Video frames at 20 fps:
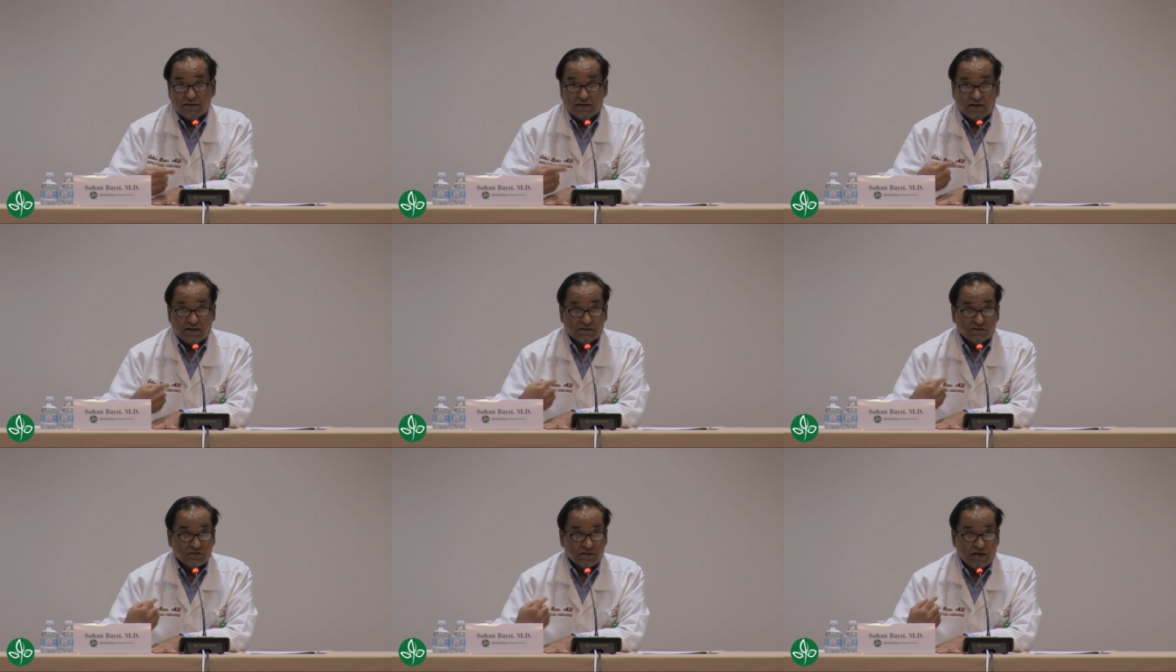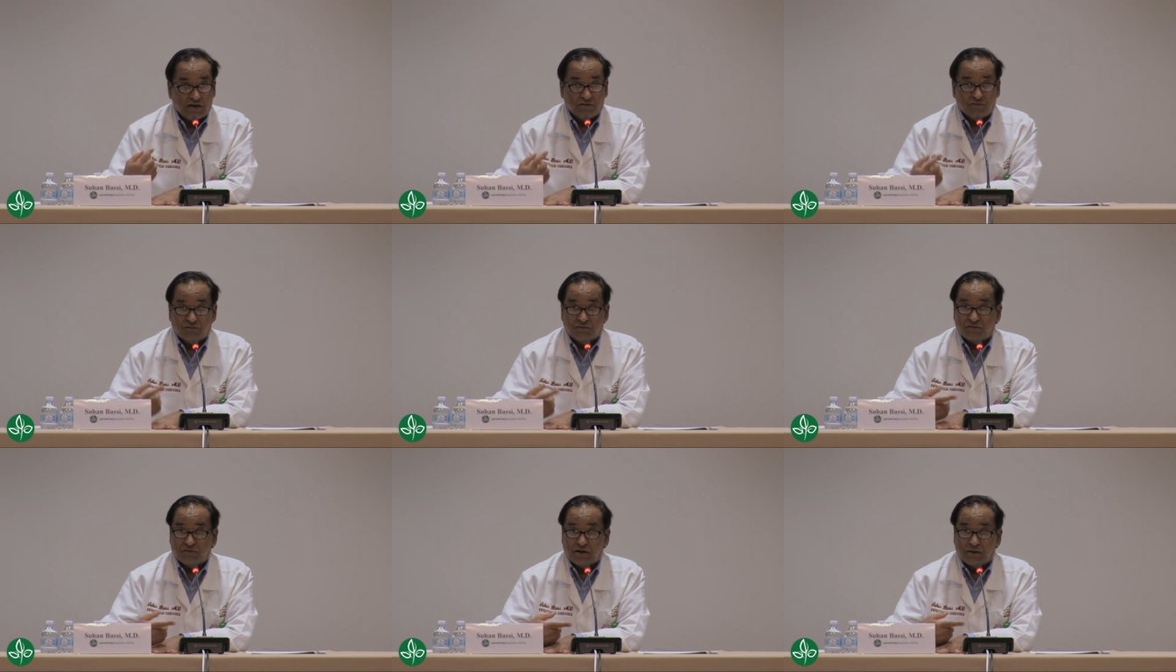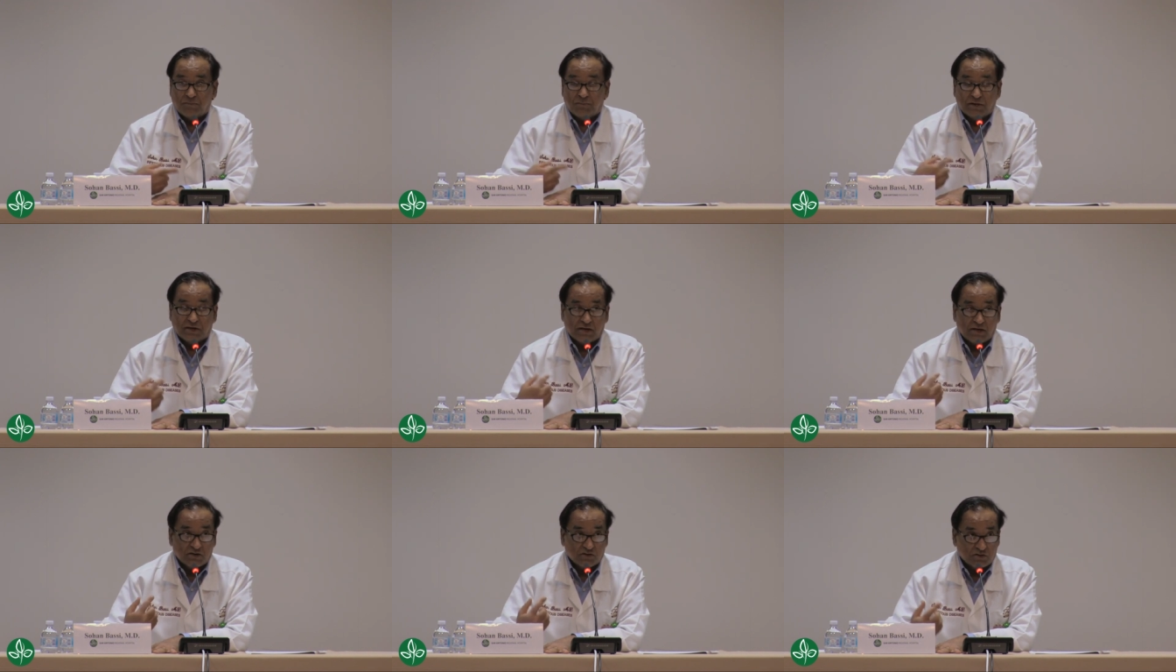and have
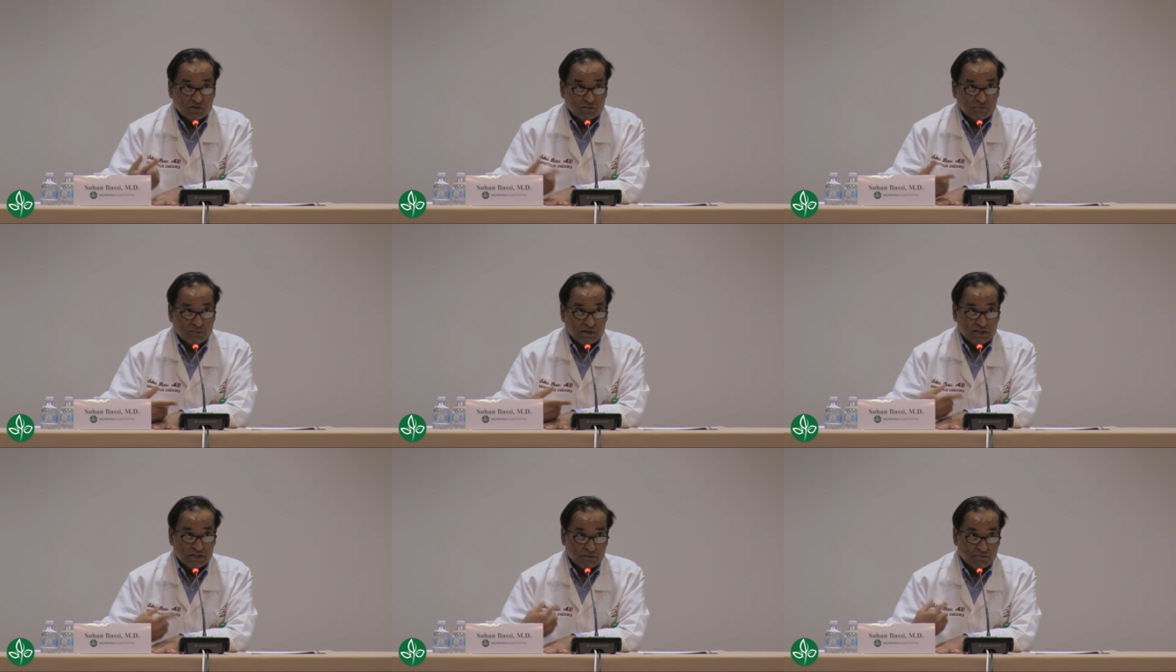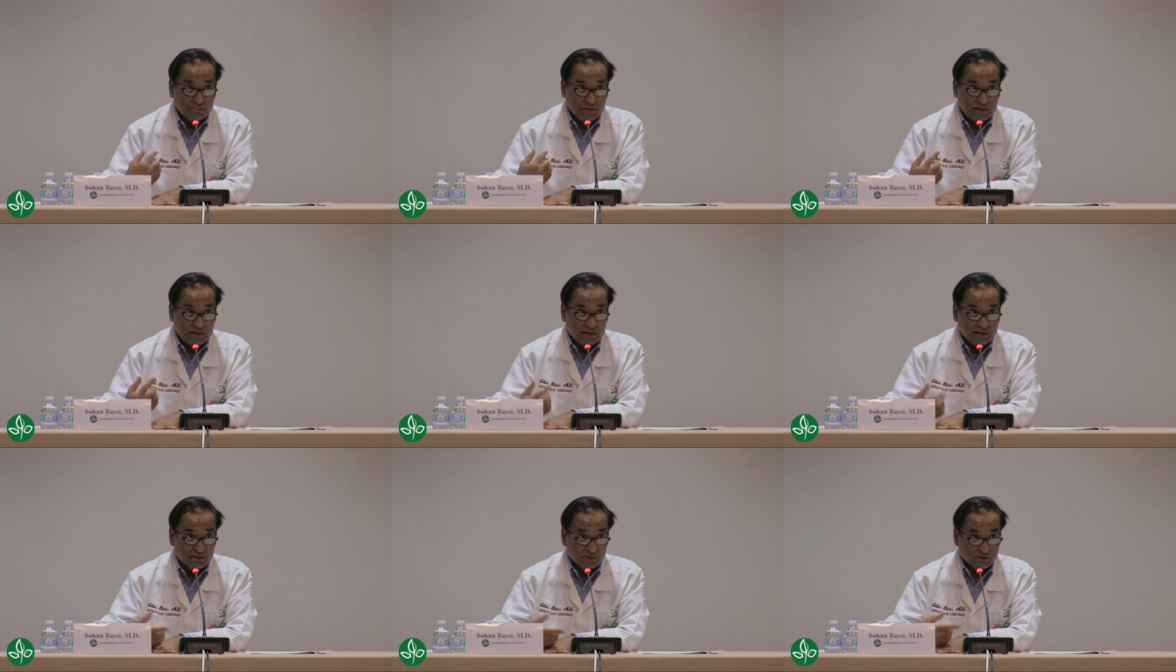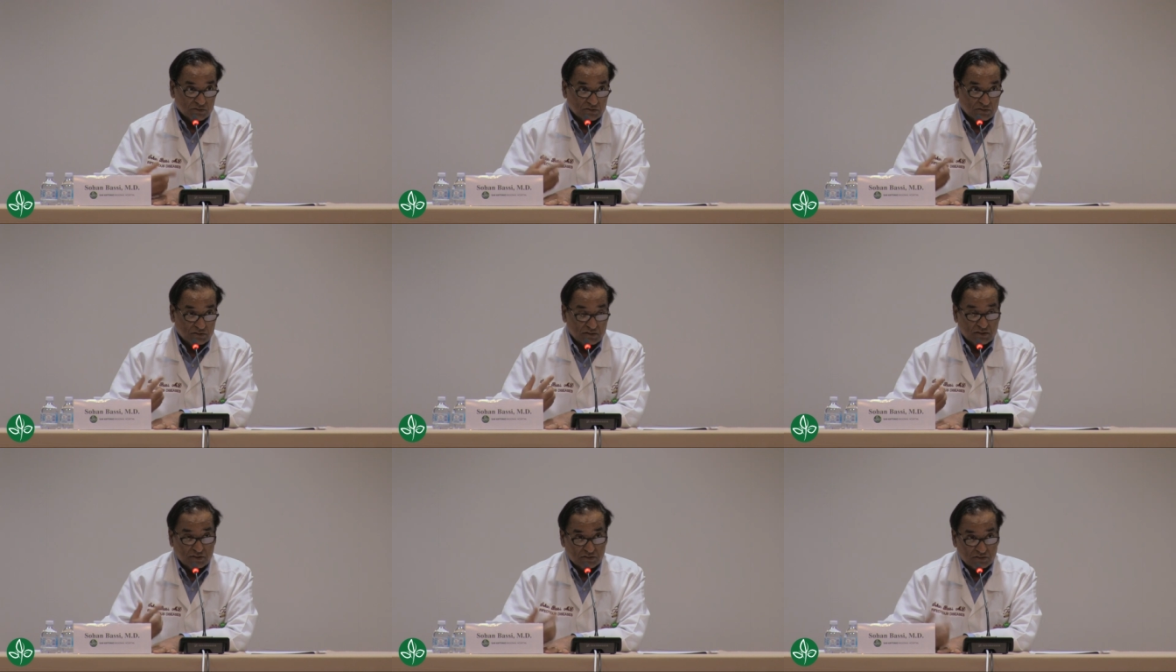replication by the millions
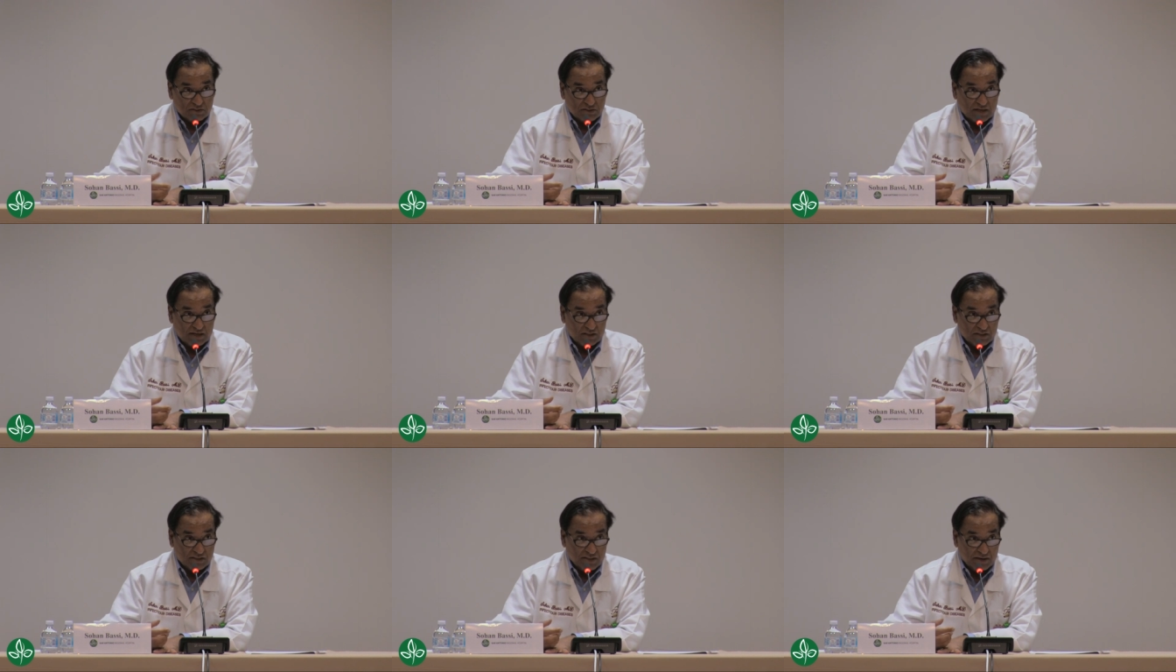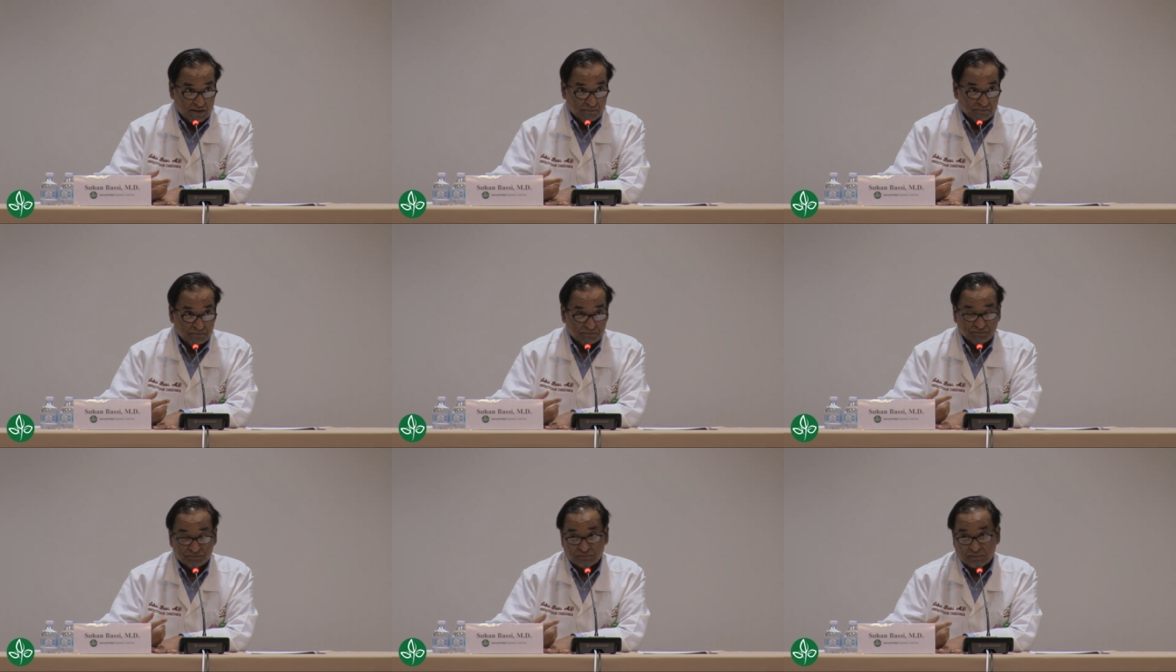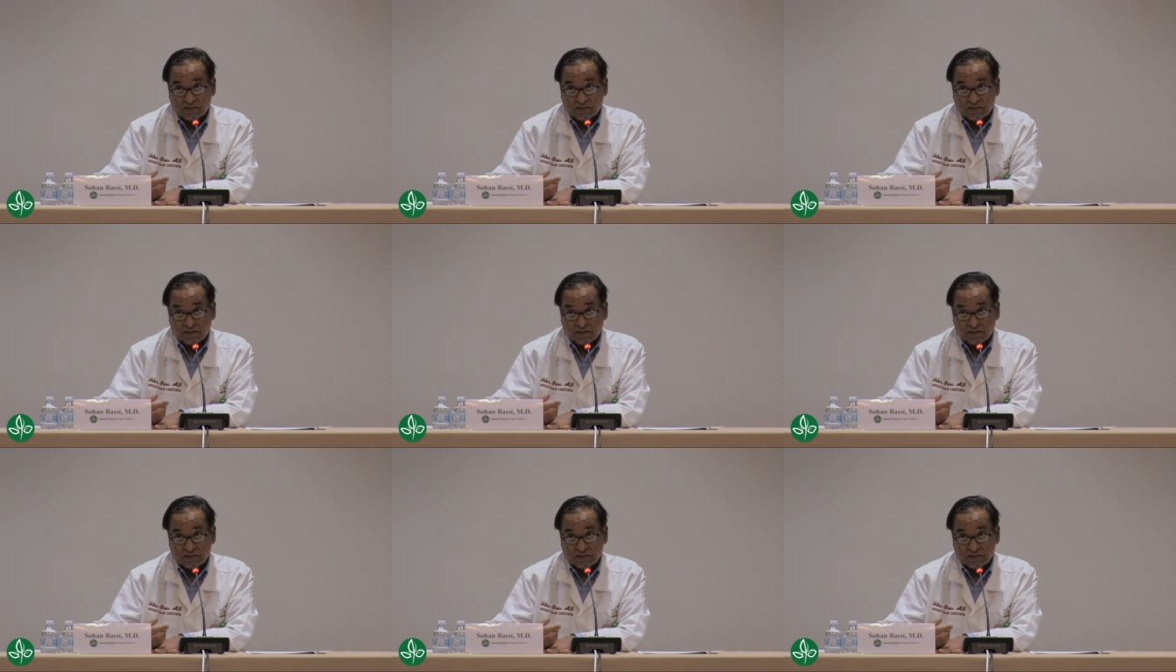inside them,